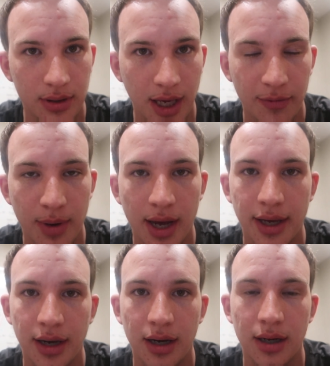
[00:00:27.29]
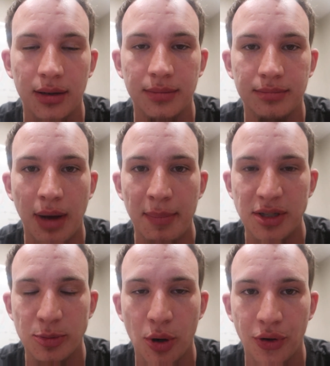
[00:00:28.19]
gave my
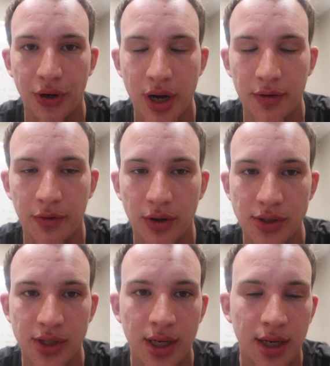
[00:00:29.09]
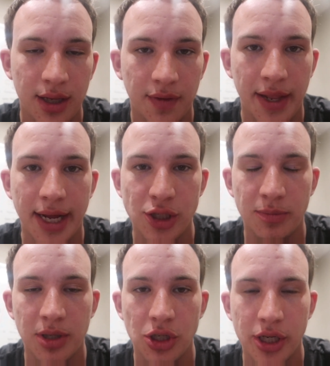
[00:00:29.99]
business partner a cut first, then I
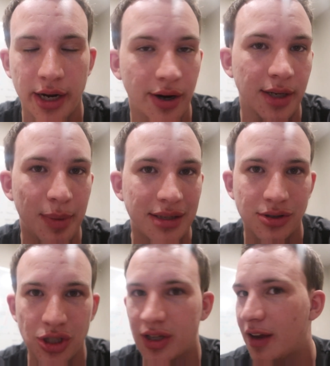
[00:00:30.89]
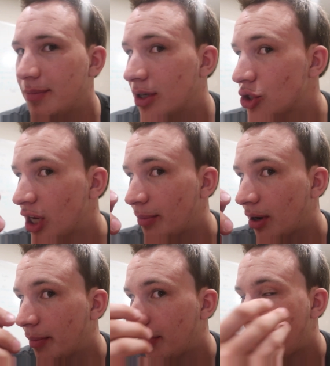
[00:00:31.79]
jumped in a chair and he basically just gave me a shape
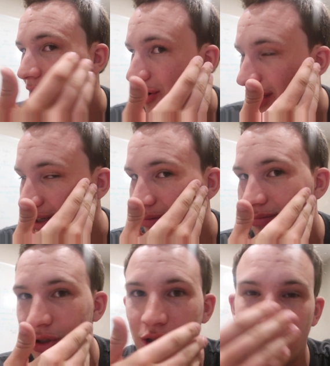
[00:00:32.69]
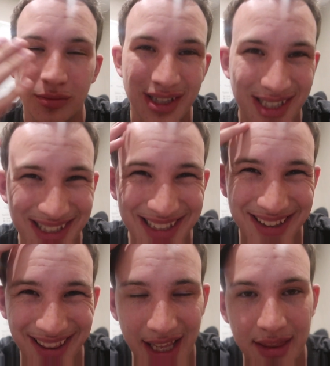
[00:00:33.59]
up. I already, you know, this is the
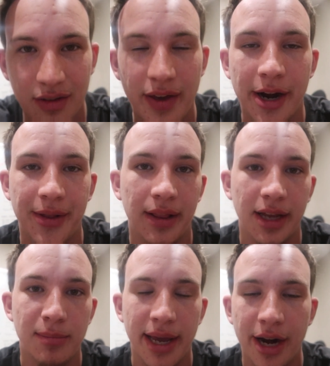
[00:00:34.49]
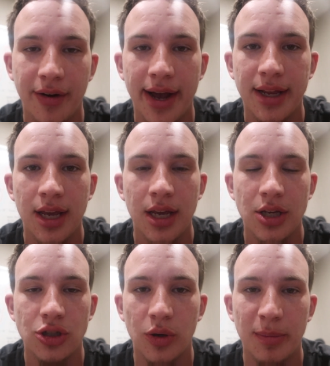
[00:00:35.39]
length of hair that I like my hair at.
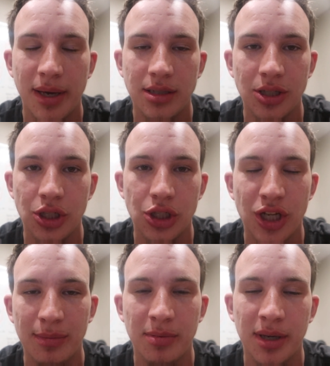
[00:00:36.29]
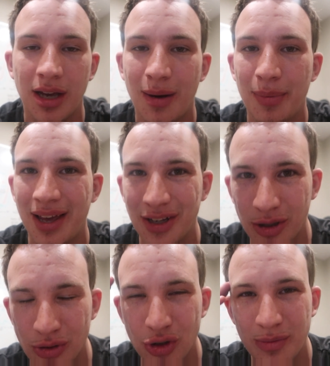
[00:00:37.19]
So he basically just shaped me up and,
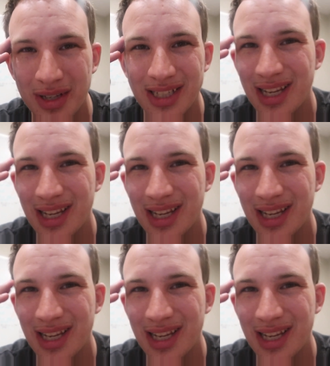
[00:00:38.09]
you know, trimmed the